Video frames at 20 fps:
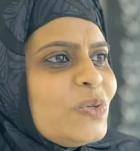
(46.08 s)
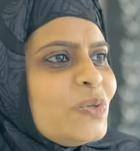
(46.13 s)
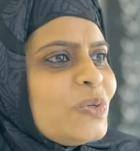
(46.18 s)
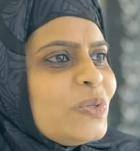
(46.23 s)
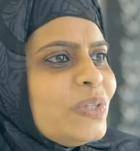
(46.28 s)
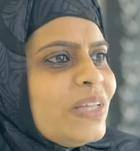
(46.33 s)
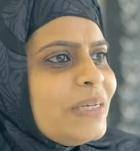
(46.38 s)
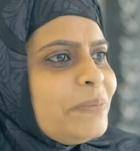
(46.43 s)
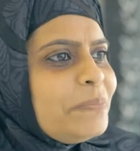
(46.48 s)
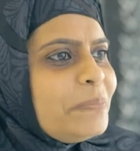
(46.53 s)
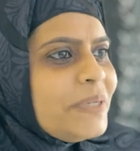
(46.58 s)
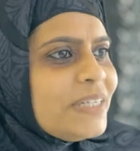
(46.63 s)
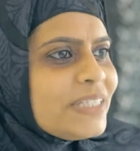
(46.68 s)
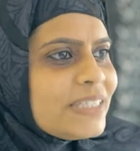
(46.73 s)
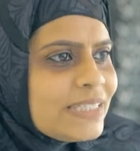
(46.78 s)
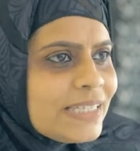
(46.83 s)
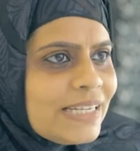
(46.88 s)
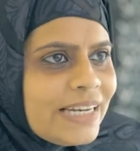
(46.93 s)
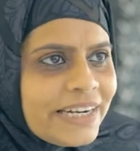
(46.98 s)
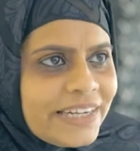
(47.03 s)
So that
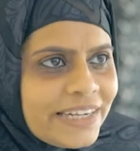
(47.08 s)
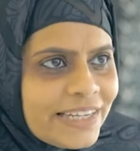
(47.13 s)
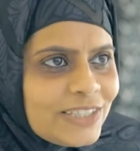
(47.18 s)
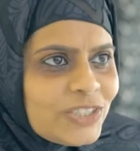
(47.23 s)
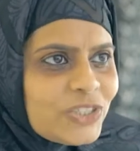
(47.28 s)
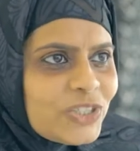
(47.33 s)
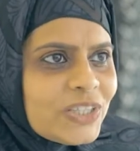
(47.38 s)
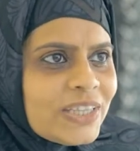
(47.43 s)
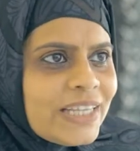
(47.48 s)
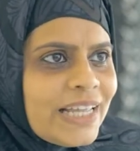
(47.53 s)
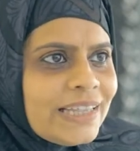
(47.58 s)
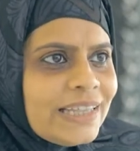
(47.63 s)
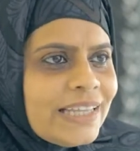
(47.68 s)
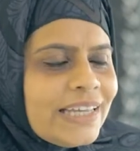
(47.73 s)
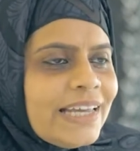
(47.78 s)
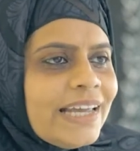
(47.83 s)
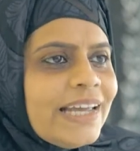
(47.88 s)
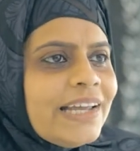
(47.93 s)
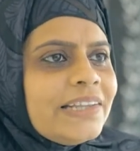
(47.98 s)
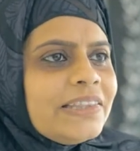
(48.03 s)
personal attention that they
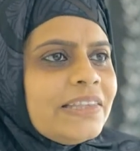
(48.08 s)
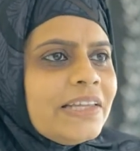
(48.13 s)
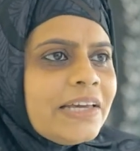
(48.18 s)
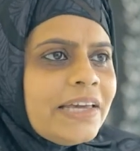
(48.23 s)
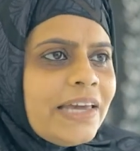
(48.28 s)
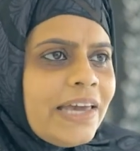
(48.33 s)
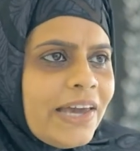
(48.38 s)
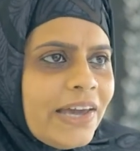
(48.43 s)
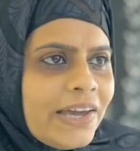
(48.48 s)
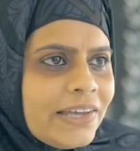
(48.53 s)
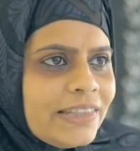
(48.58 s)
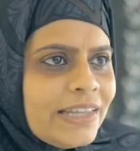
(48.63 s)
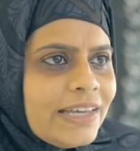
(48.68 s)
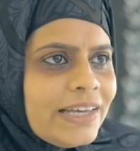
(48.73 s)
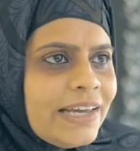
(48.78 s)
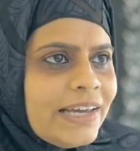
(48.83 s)
get, the care they